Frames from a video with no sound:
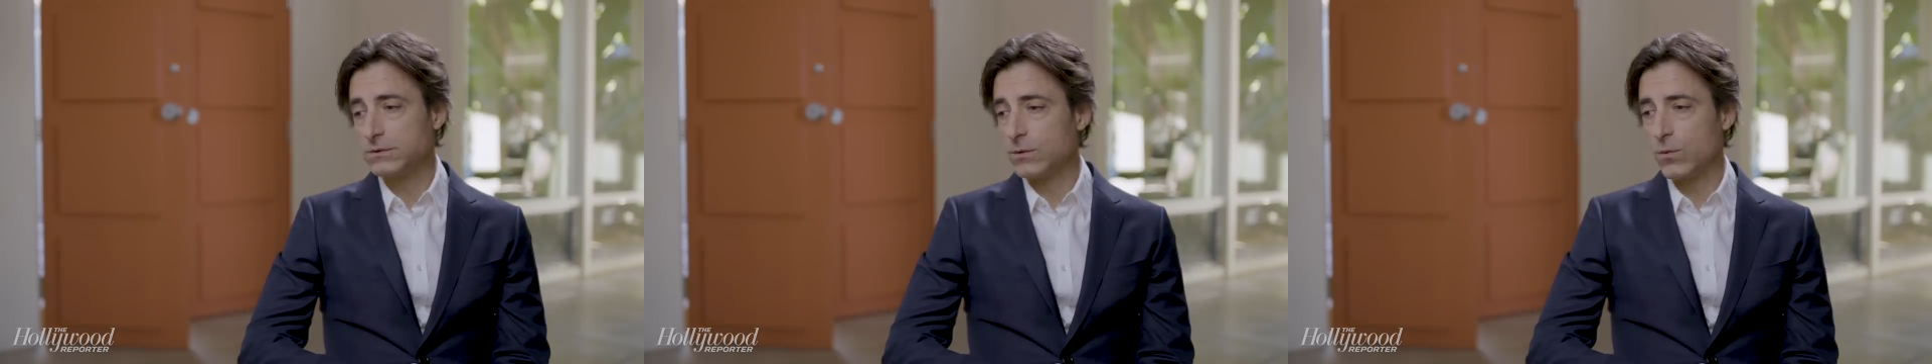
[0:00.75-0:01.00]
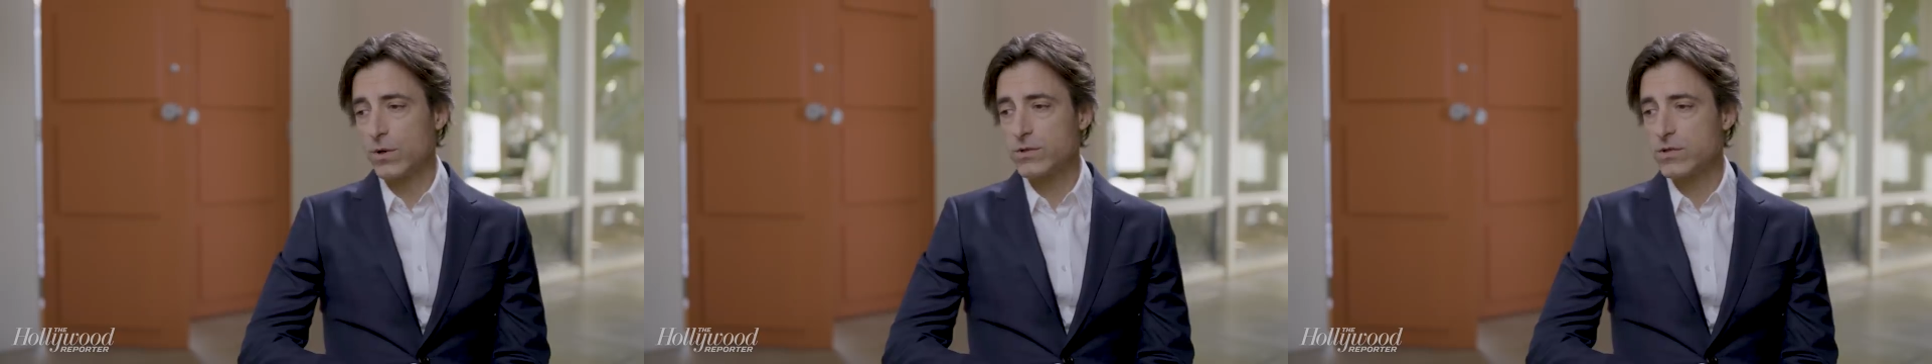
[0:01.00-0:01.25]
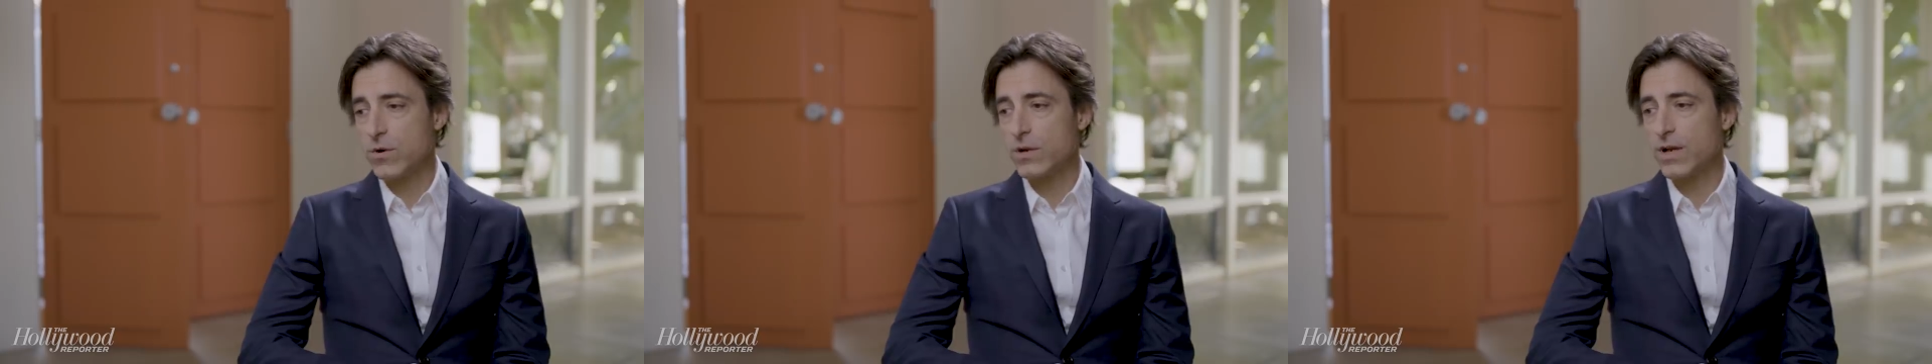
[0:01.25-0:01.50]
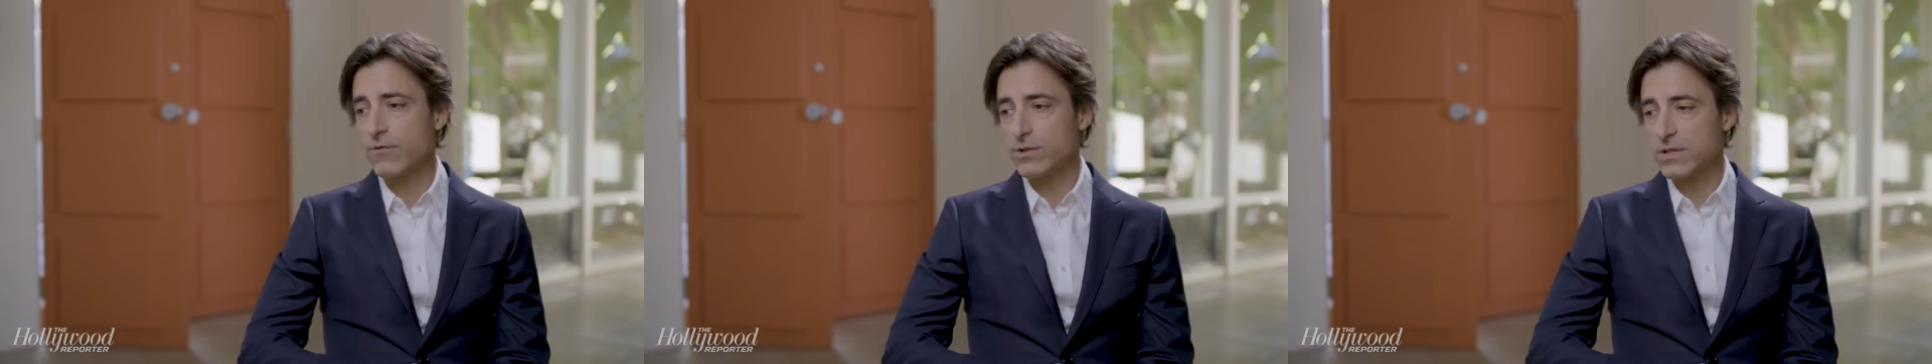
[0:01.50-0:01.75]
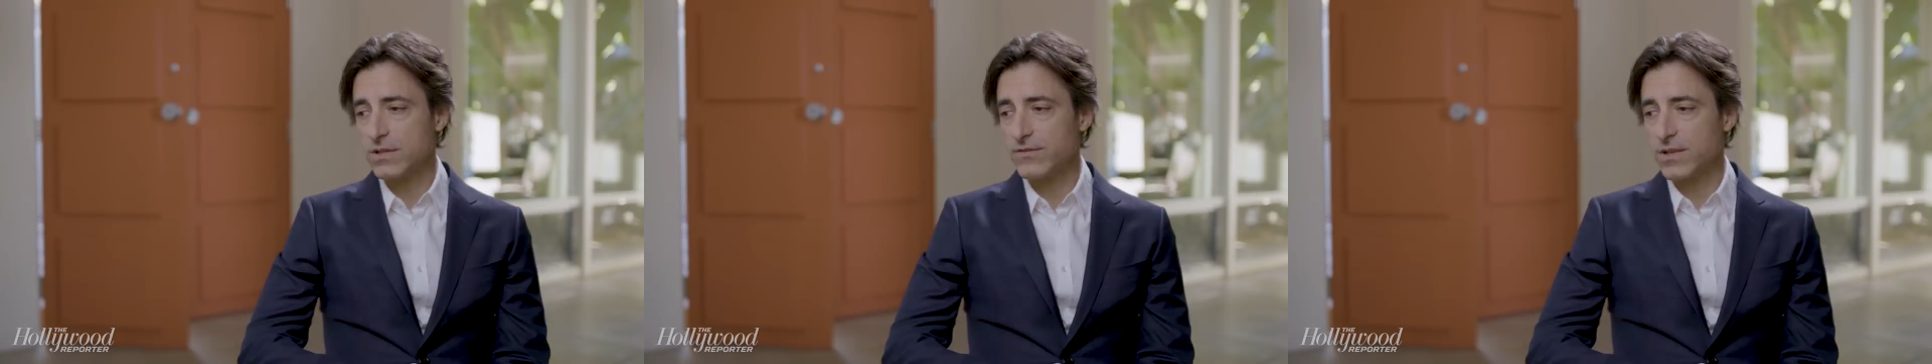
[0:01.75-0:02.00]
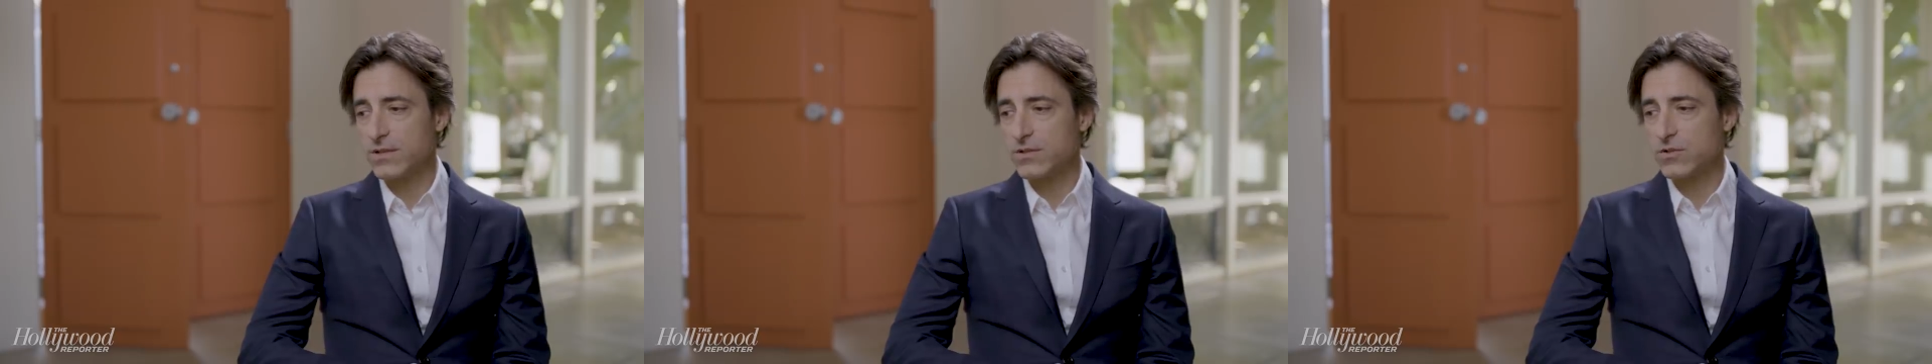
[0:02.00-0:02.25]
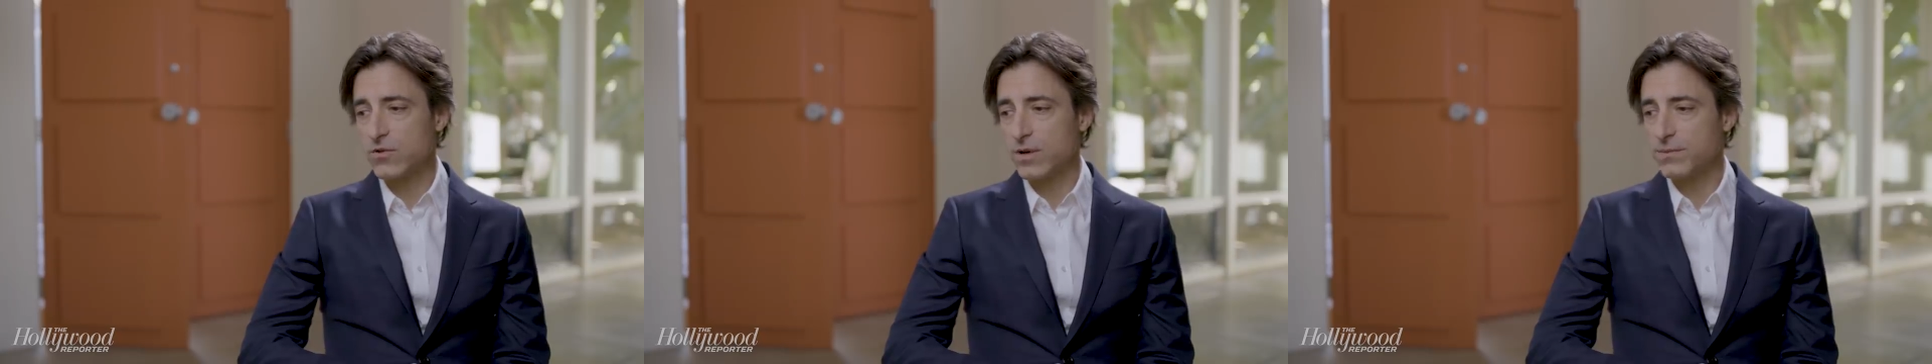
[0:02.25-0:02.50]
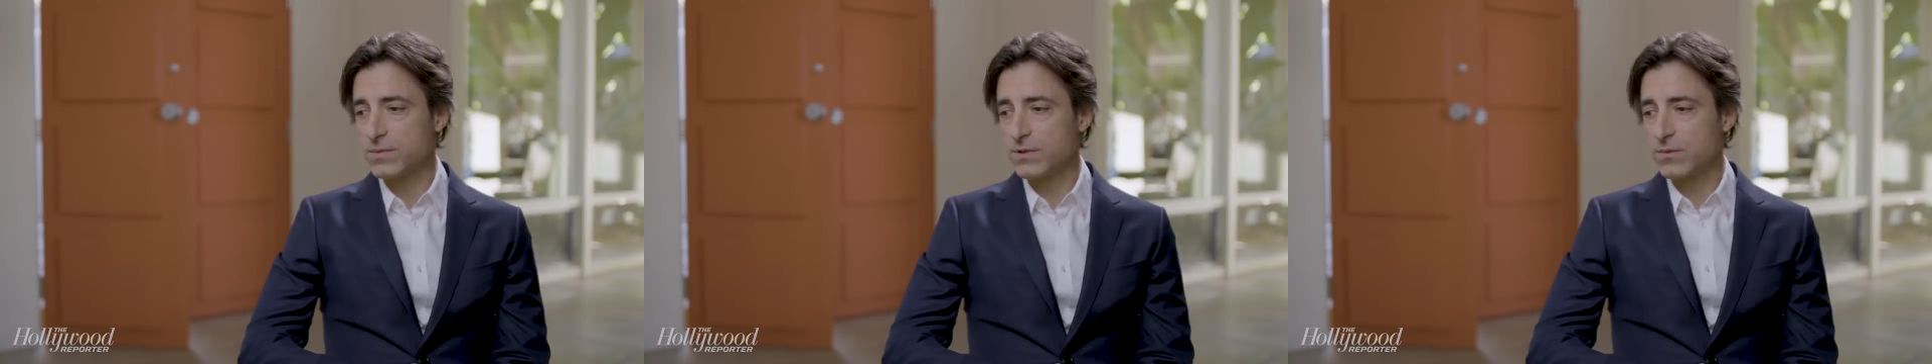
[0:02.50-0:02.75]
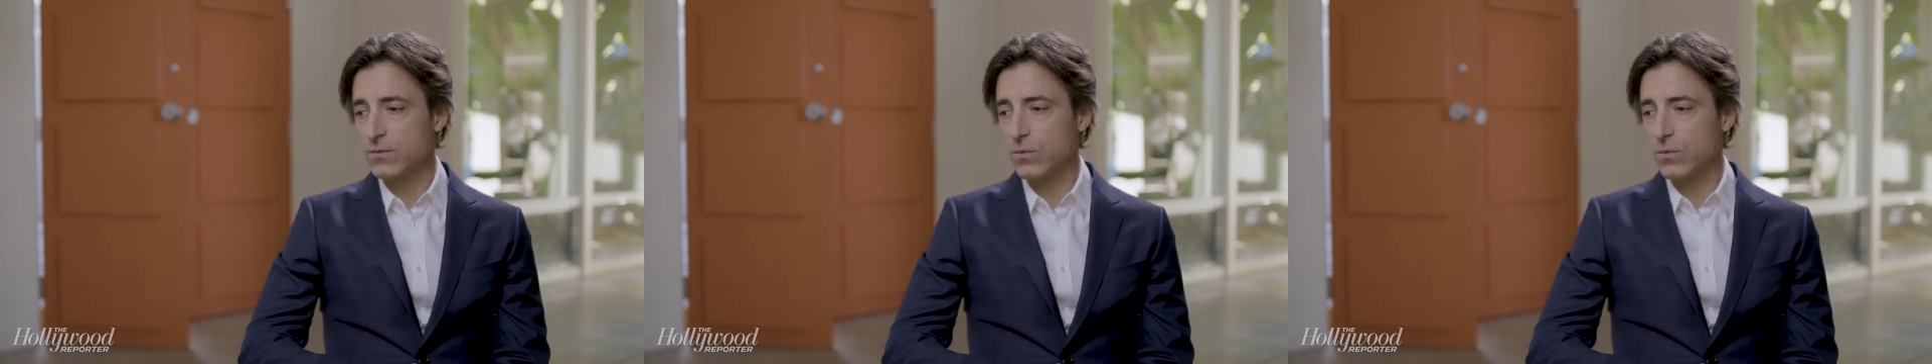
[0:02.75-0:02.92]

The worst note I've received on a script